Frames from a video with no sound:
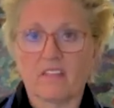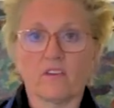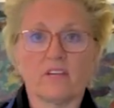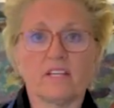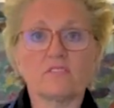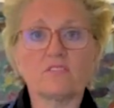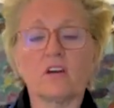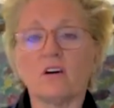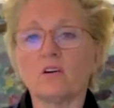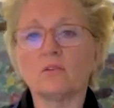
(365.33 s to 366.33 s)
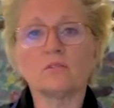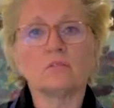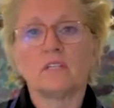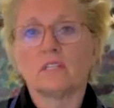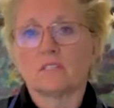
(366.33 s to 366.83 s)
There is
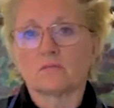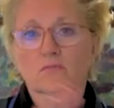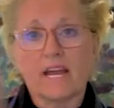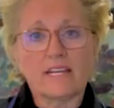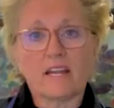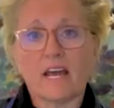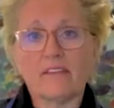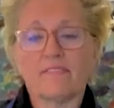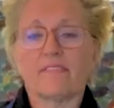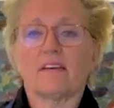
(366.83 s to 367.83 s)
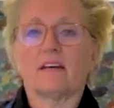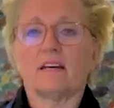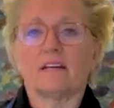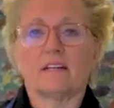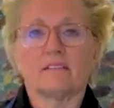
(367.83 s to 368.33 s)
no right knife.
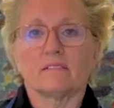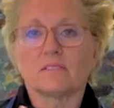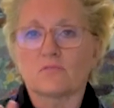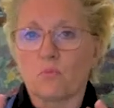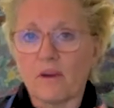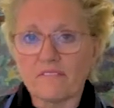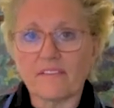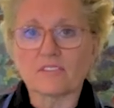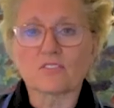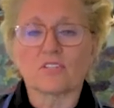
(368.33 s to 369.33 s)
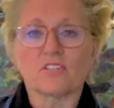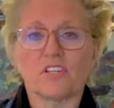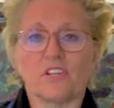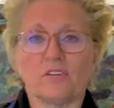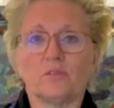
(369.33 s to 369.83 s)
It's what feels good to
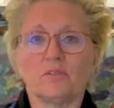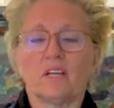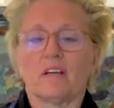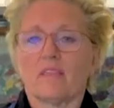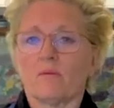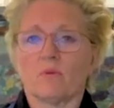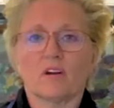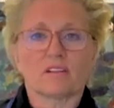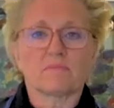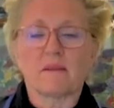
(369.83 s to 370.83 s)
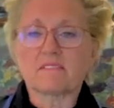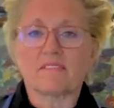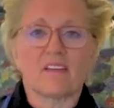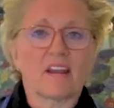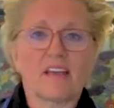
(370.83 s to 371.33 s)
you. The more expensive
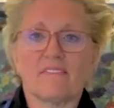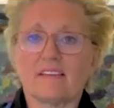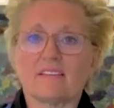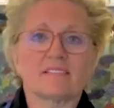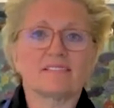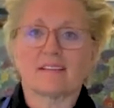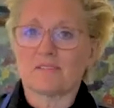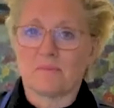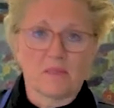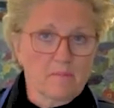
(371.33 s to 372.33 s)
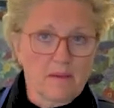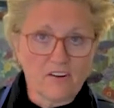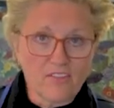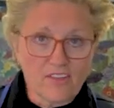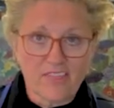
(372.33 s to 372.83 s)
the knife is doesn't mean the
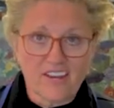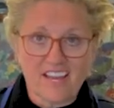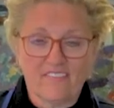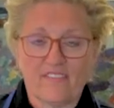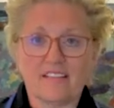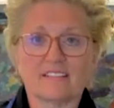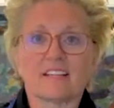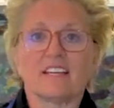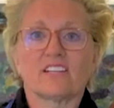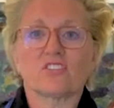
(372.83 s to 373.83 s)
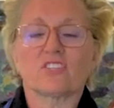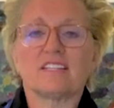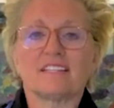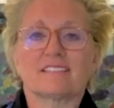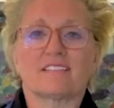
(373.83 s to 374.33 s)
better that the knife is. It just
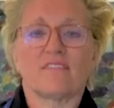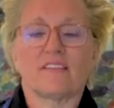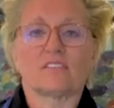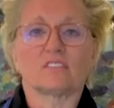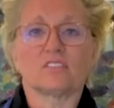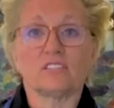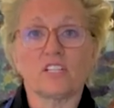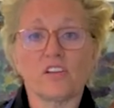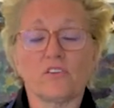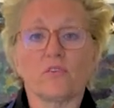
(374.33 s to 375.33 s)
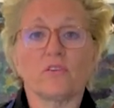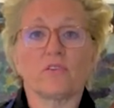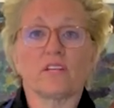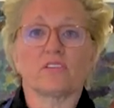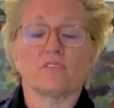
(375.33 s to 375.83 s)
needs to feel good to you. You
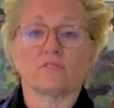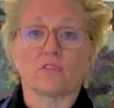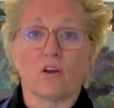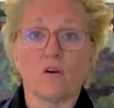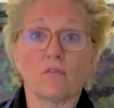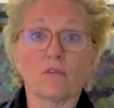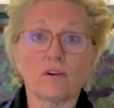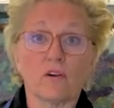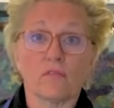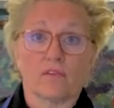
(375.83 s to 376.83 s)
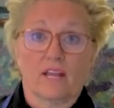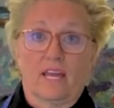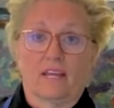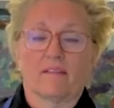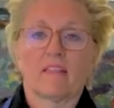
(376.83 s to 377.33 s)
need to use it over and over
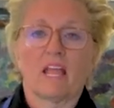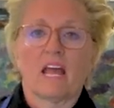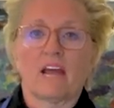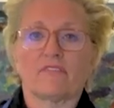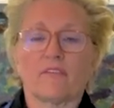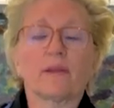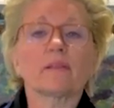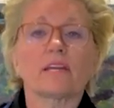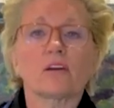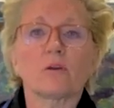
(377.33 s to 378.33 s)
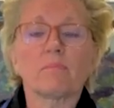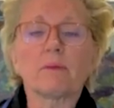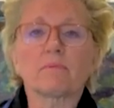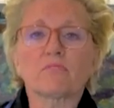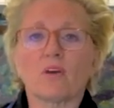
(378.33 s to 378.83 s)
again. I frequently go to
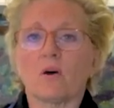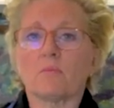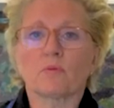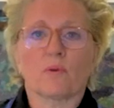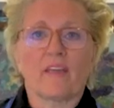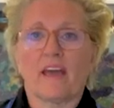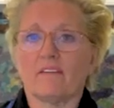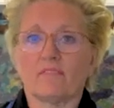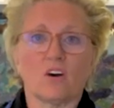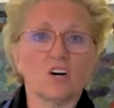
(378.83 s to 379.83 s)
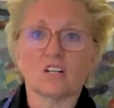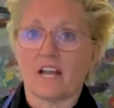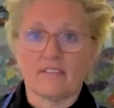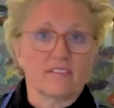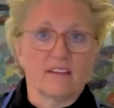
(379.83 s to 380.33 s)
people's homes where they have all
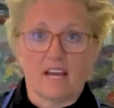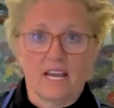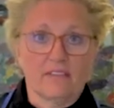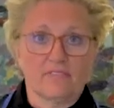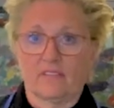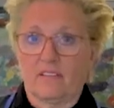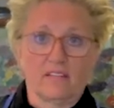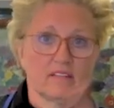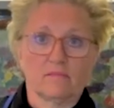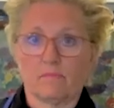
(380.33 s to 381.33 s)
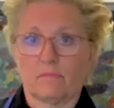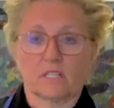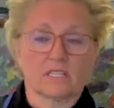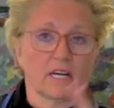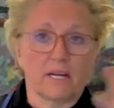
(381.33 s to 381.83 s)
kinds of knives in
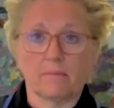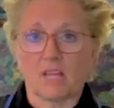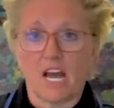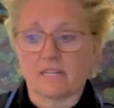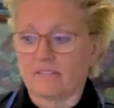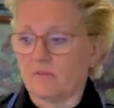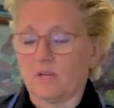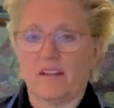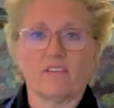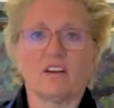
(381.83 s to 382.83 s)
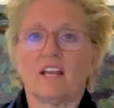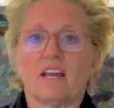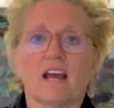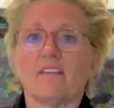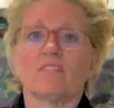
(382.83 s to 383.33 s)
cutting blocks and whatever.
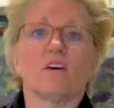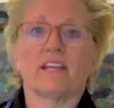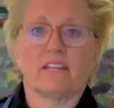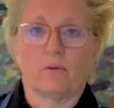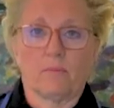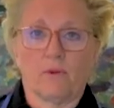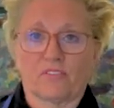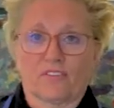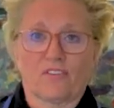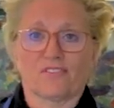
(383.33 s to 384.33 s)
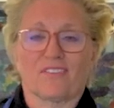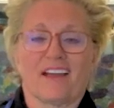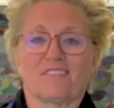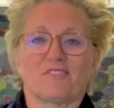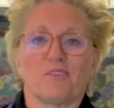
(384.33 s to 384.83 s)
I have no idea what most of those
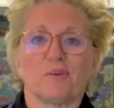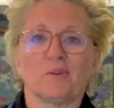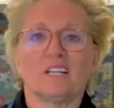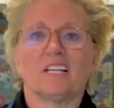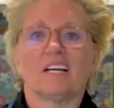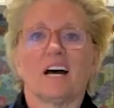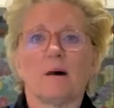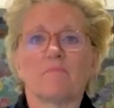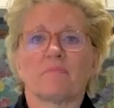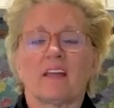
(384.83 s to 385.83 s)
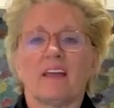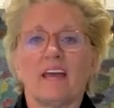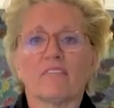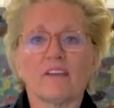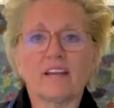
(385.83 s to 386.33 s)
knives do.
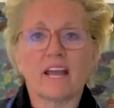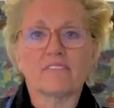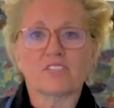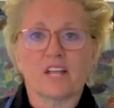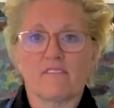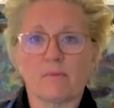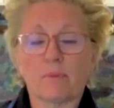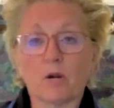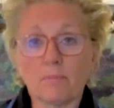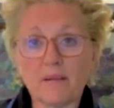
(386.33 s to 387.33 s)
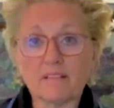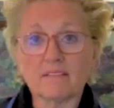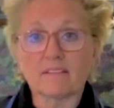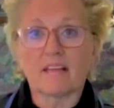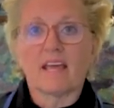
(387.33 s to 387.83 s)
Every knife should have a
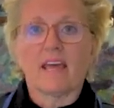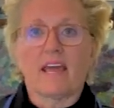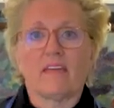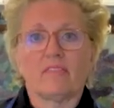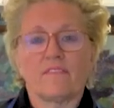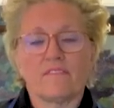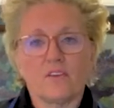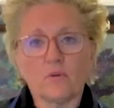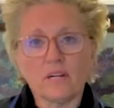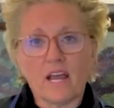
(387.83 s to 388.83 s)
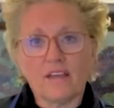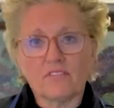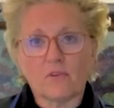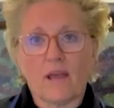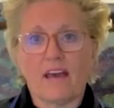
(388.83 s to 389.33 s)
purpose, and the fewer
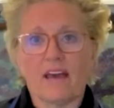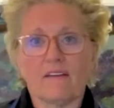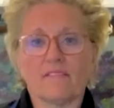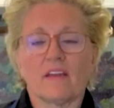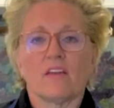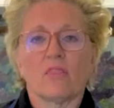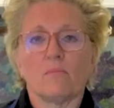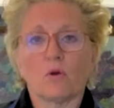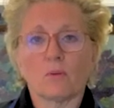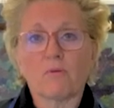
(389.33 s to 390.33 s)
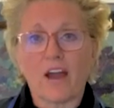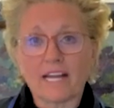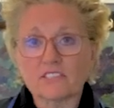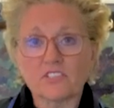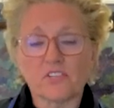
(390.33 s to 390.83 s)
knives you have, the more
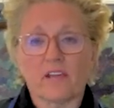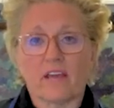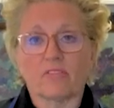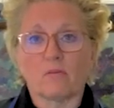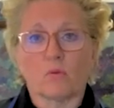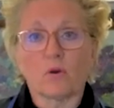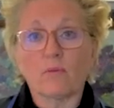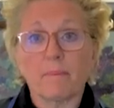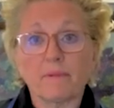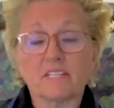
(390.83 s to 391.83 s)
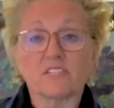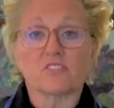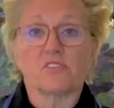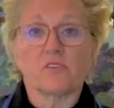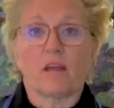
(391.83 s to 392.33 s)
practice you get, the more
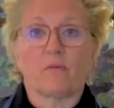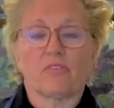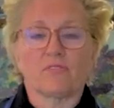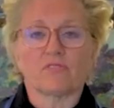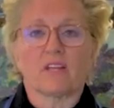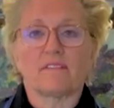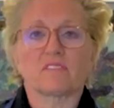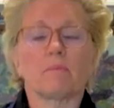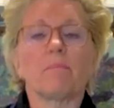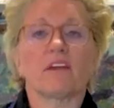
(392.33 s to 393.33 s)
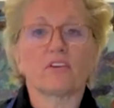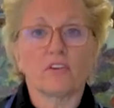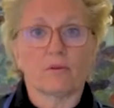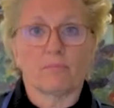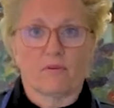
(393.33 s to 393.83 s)
repetition you get with those knives, the better
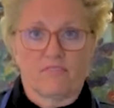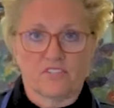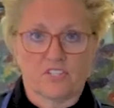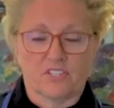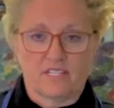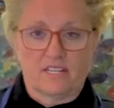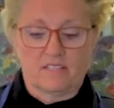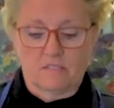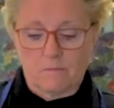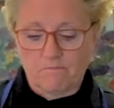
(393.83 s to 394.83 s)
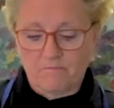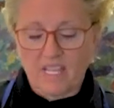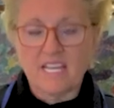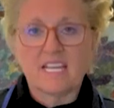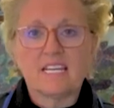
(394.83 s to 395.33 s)
your proficiency is.
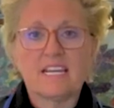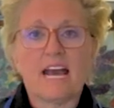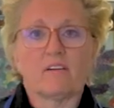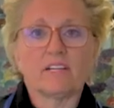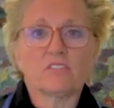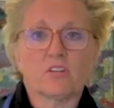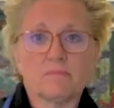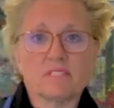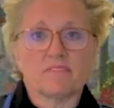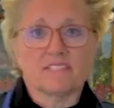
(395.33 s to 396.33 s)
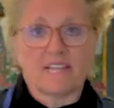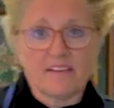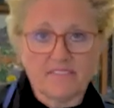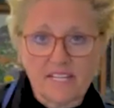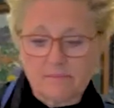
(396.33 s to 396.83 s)
Now, in terms of
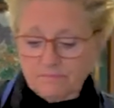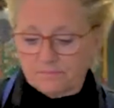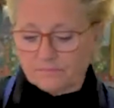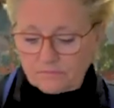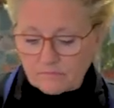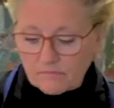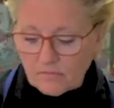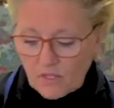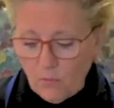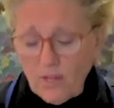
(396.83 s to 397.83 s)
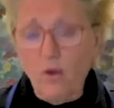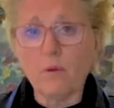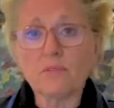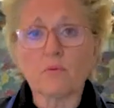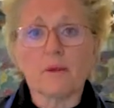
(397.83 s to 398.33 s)
safety, we
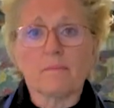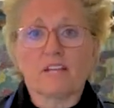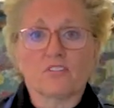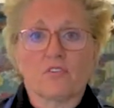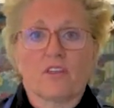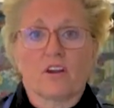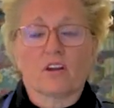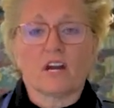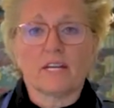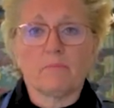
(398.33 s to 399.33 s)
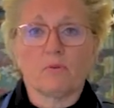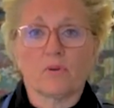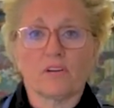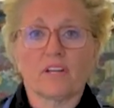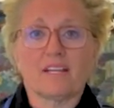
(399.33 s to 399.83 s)
always want to make sure that our cutting
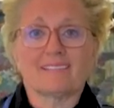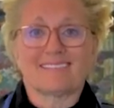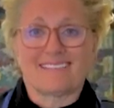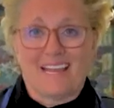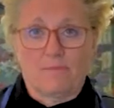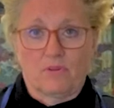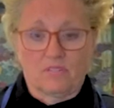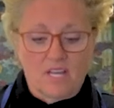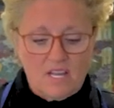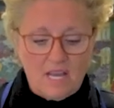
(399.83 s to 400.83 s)
board is stable.